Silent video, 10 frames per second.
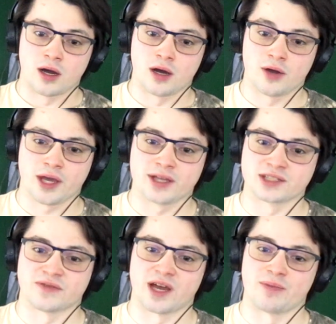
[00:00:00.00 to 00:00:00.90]
Oh yeah,
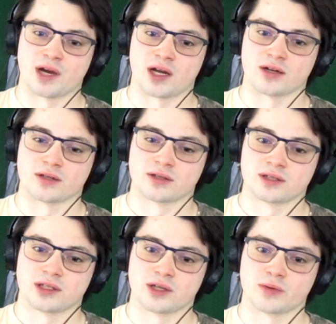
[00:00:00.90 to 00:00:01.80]
he's a vampire.
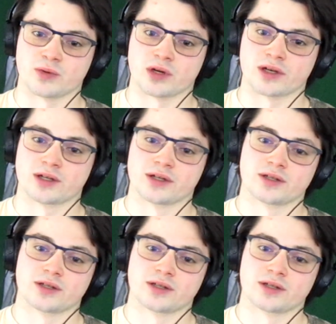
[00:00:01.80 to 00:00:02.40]
It would work.